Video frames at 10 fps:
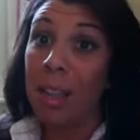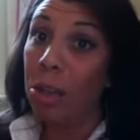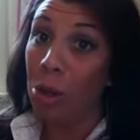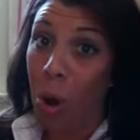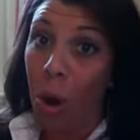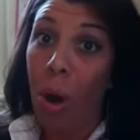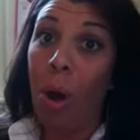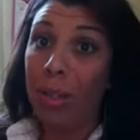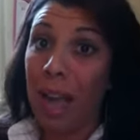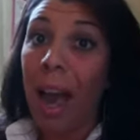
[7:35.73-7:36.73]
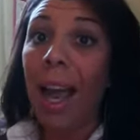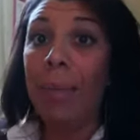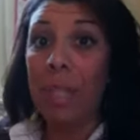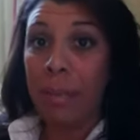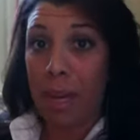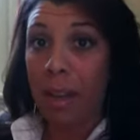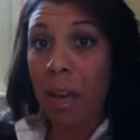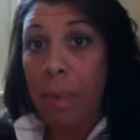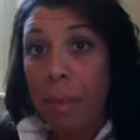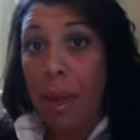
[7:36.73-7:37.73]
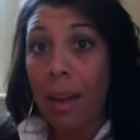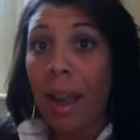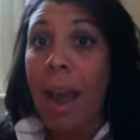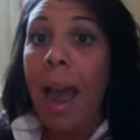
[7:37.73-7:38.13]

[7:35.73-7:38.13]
a long time to make a commitment,